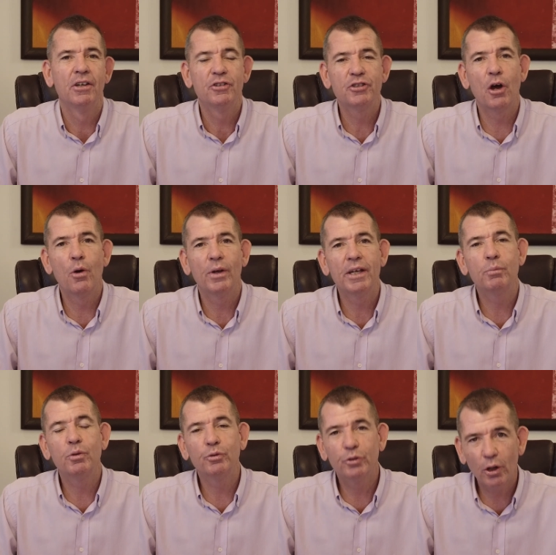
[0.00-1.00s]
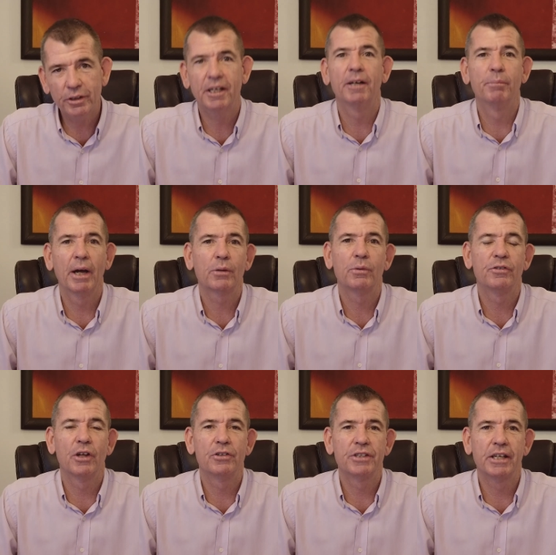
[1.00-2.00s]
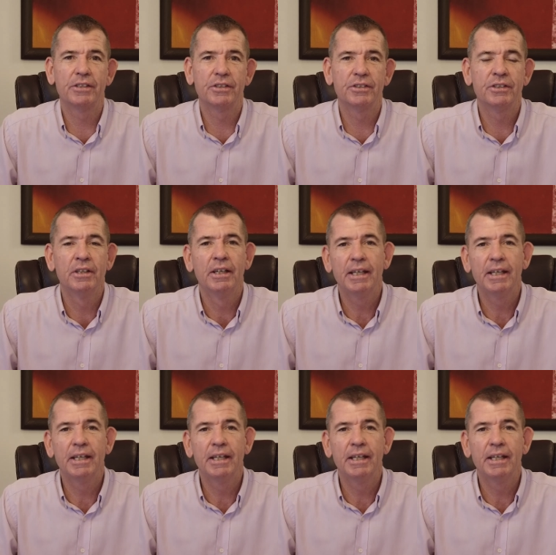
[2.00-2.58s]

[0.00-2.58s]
So it will not come back with those answers.